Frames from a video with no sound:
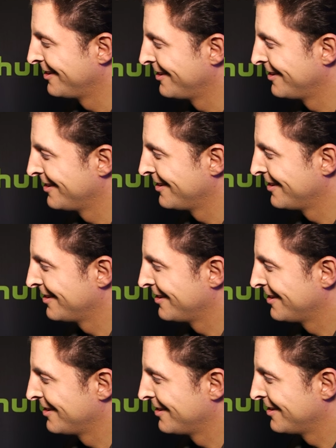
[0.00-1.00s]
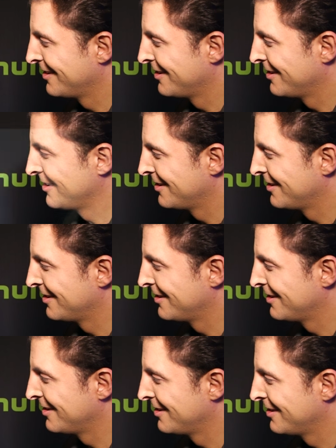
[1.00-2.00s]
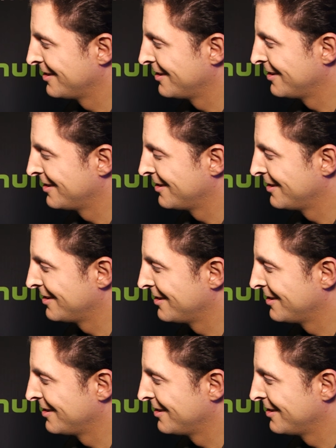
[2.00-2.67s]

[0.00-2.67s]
[no speech]